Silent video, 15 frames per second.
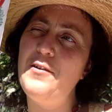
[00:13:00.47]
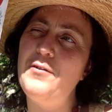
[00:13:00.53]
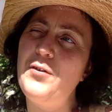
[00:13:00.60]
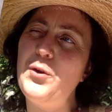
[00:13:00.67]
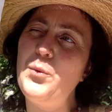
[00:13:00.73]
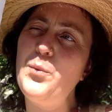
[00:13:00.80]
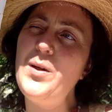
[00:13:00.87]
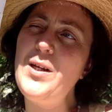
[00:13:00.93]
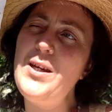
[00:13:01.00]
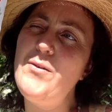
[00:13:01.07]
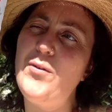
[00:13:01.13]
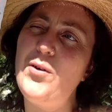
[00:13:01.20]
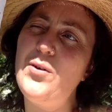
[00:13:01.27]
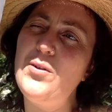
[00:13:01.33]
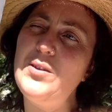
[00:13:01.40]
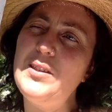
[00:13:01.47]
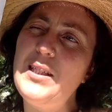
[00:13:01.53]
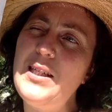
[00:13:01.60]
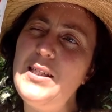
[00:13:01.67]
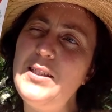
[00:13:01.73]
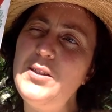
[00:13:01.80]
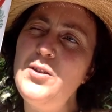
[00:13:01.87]
For the weevils,
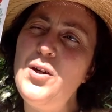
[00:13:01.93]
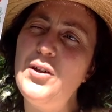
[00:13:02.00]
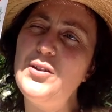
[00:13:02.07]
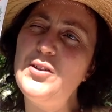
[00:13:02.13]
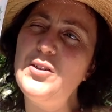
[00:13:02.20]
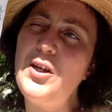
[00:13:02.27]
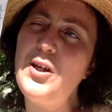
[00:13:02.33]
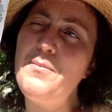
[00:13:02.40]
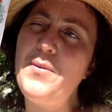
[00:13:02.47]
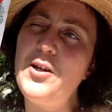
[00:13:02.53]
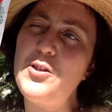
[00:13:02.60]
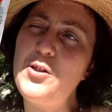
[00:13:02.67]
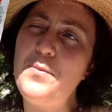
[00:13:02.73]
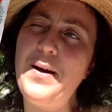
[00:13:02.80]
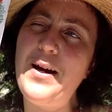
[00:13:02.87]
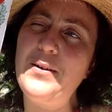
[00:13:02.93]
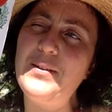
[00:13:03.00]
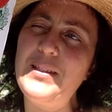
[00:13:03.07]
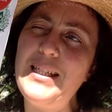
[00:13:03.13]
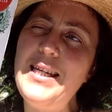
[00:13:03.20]
it's not so much about